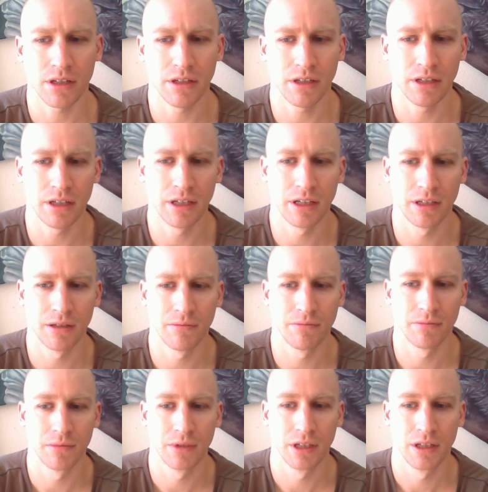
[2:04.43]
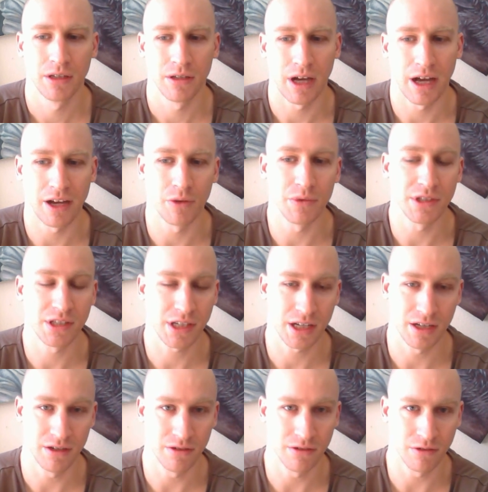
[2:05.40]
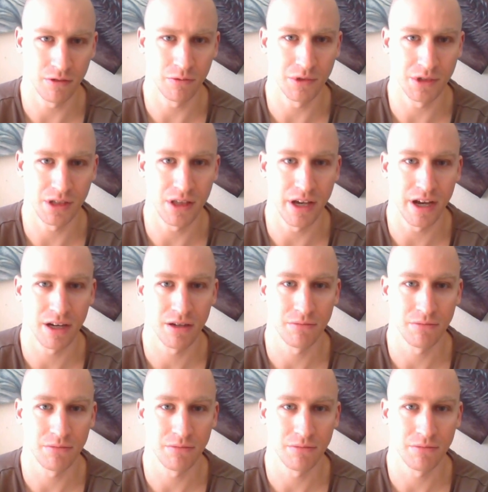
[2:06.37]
I always kind of knew it was there,